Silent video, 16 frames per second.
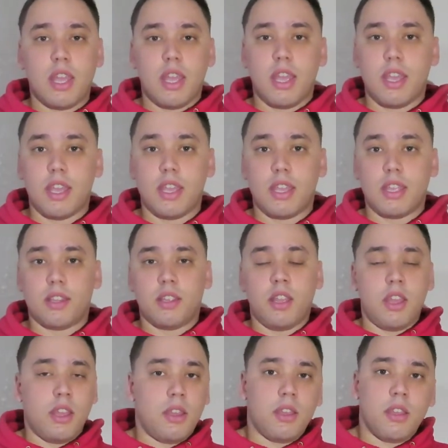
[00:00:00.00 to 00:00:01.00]
and
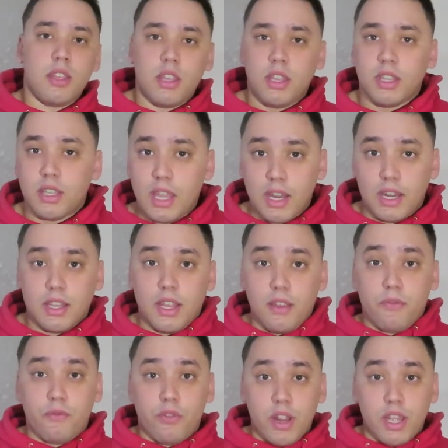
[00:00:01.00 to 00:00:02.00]
getting
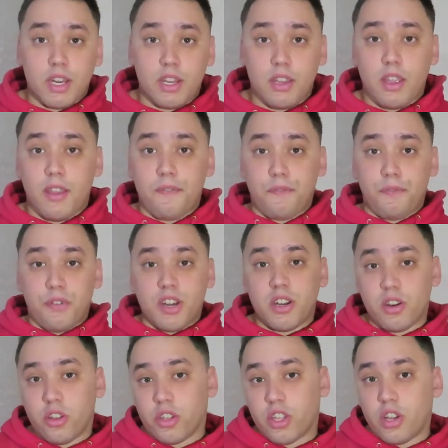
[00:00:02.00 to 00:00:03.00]
it ready and
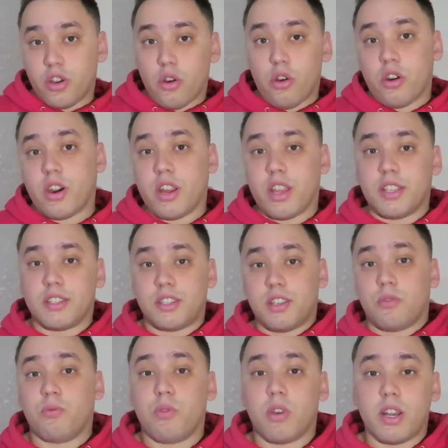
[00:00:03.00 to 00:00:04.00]
fitted on the car and
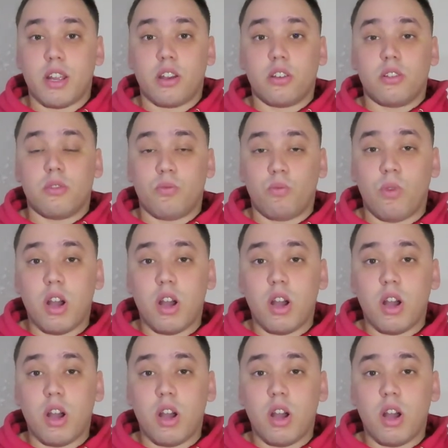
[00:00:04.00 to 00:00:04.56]
see what